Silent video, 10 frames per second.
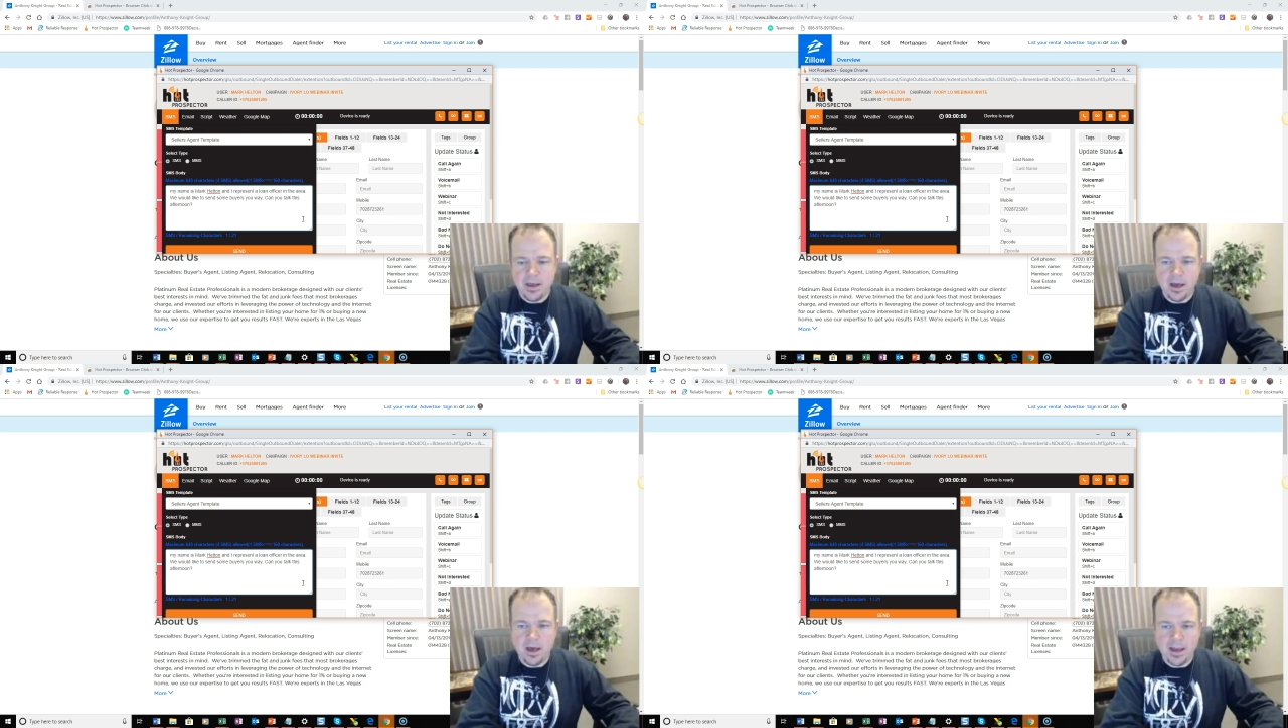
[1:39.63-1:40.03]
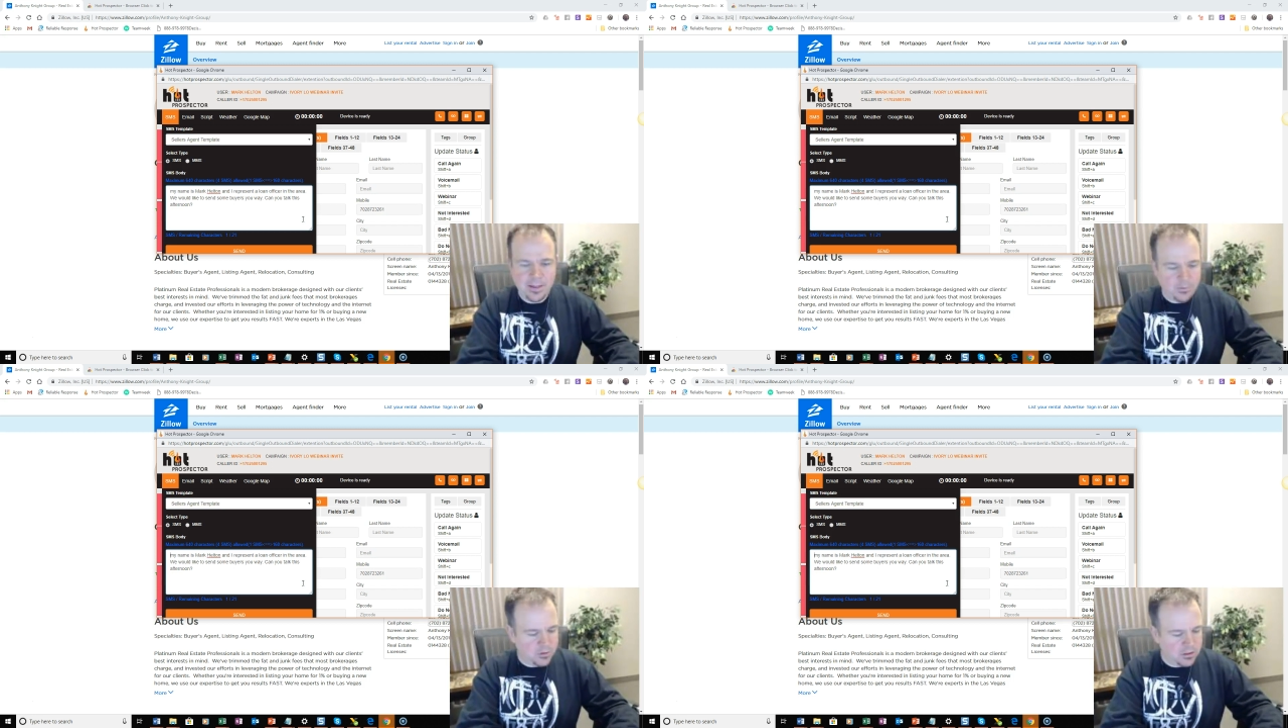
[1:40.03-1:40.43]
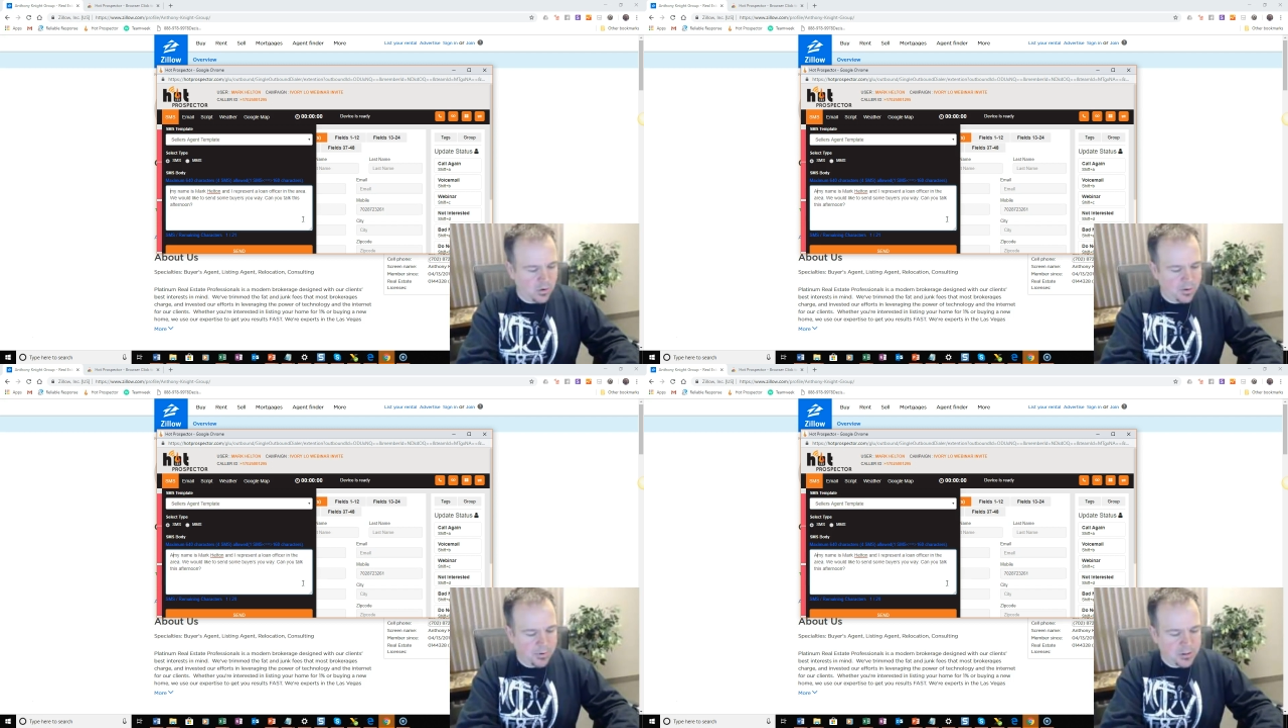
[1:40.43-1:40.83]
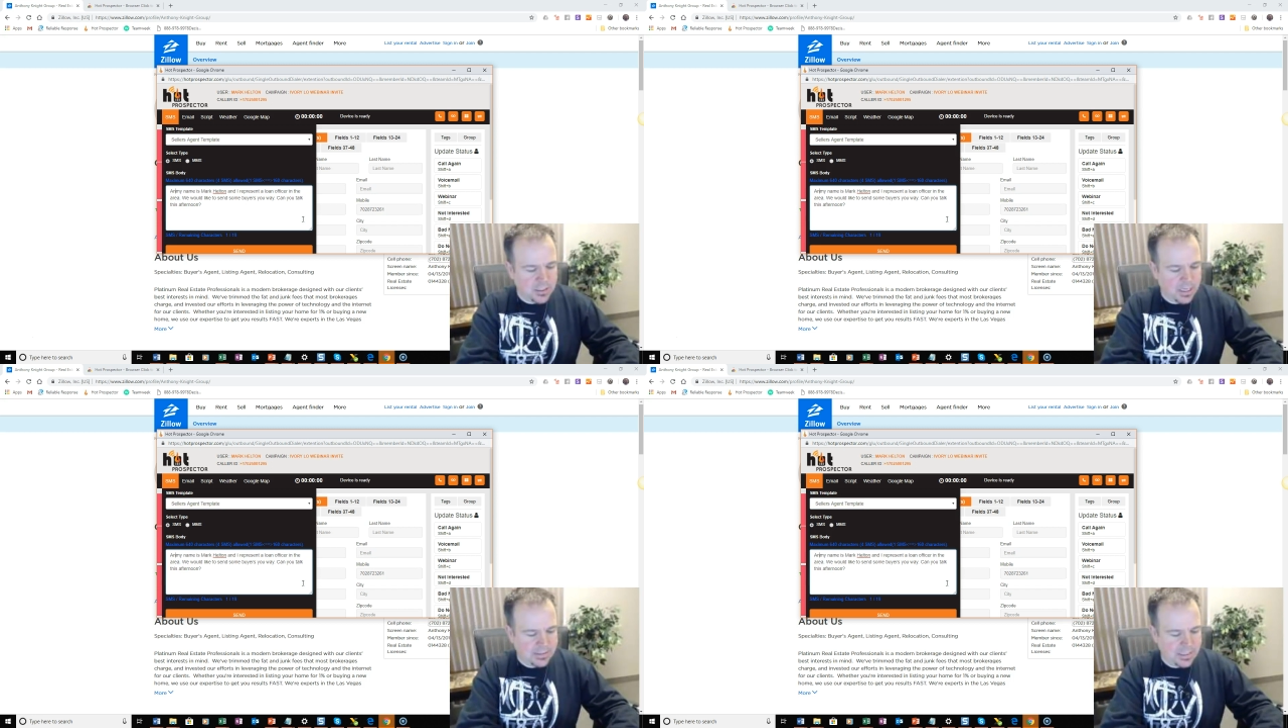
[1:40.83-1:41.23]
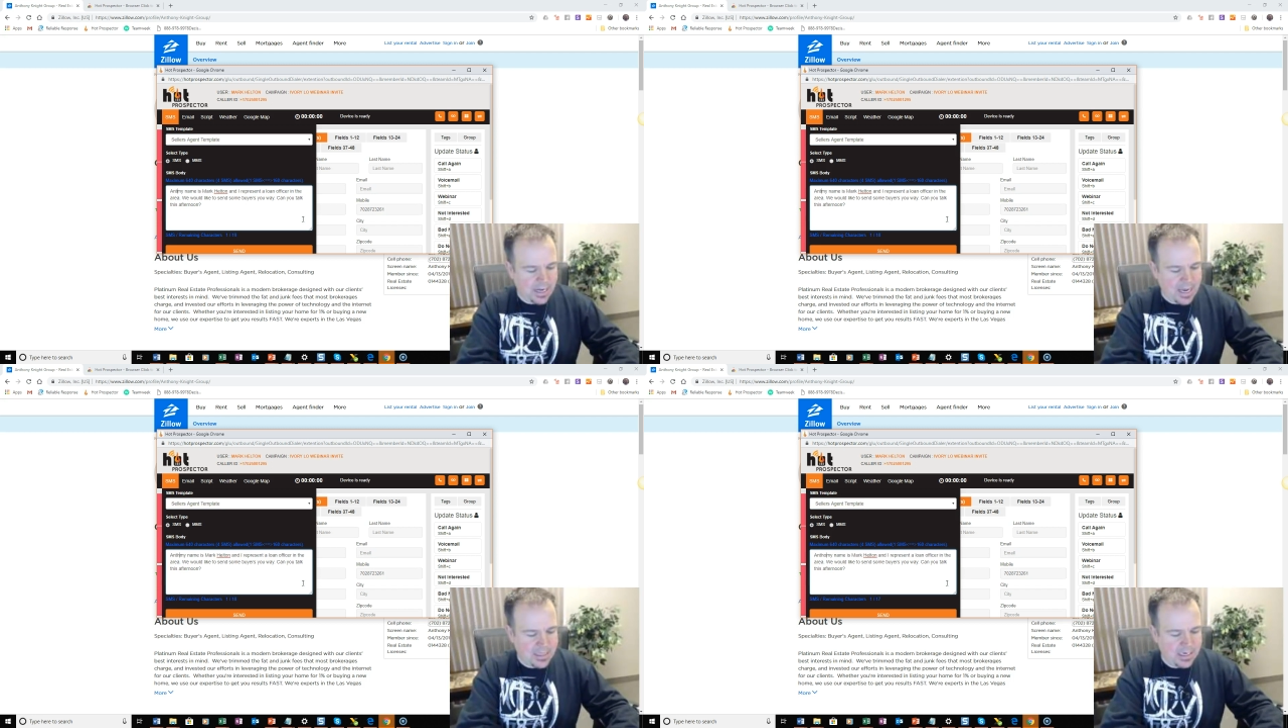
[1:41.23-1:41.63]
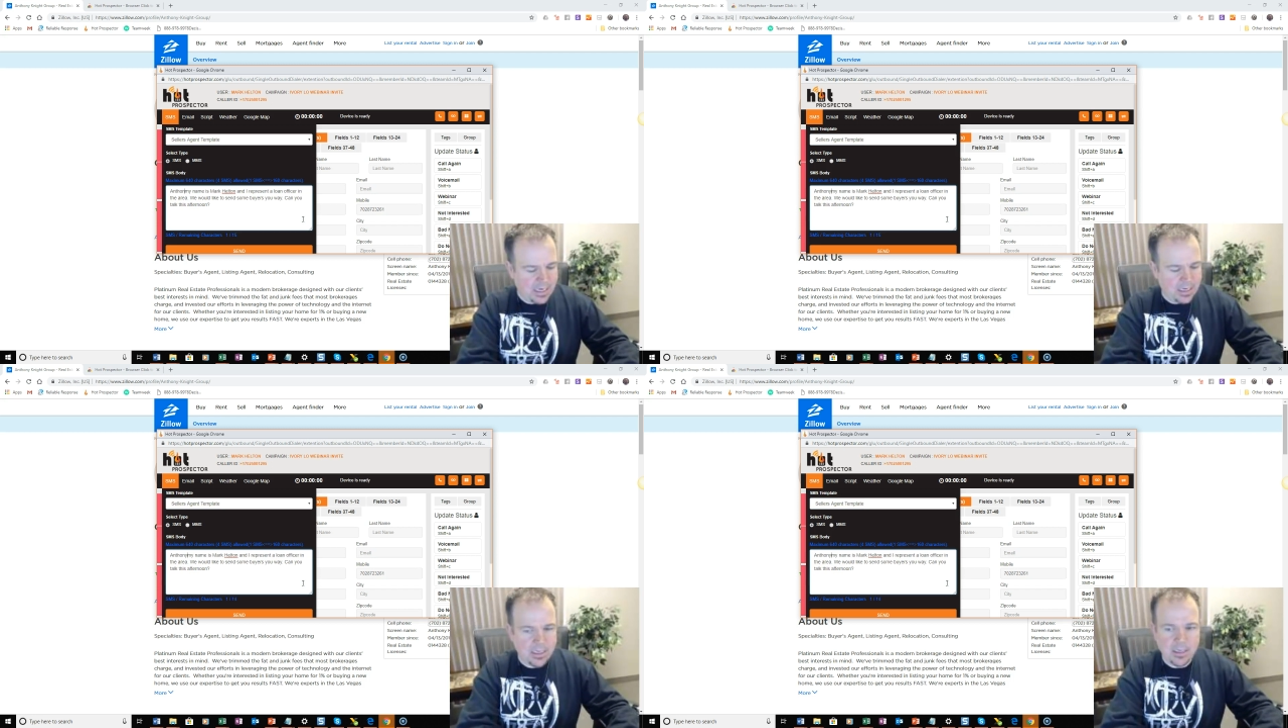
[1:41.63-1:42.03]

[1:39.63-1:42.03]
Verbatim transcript: Uh, and then we'll just go ahead and personalize it, Anthony.